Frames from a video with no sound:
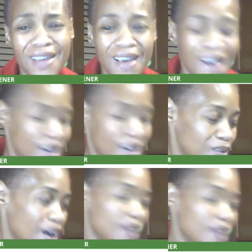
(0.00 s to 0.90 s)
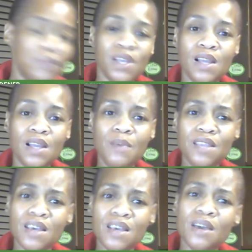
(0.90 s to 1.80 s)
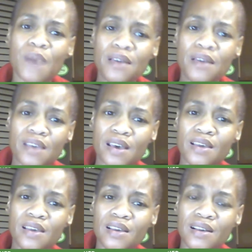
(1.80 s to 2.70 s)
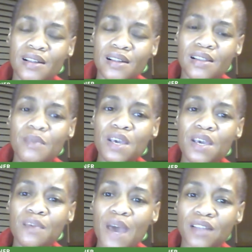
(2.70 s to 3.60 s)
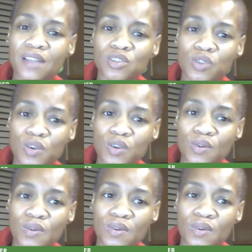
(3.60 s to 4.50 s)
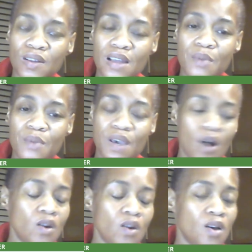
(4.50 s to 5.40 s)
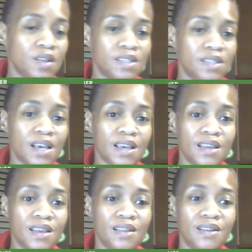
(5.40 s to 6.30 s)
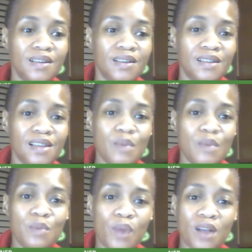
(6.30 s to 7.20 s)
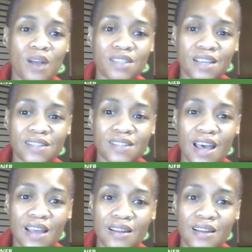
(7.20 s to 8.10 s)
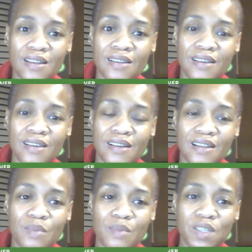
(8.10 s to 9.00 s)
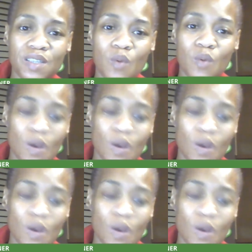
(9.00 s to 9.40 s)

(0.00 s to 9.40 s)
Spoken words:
I'm like, let me think about that. Let me get back to you. Let me hold on a second. Let me process that. Let me see where we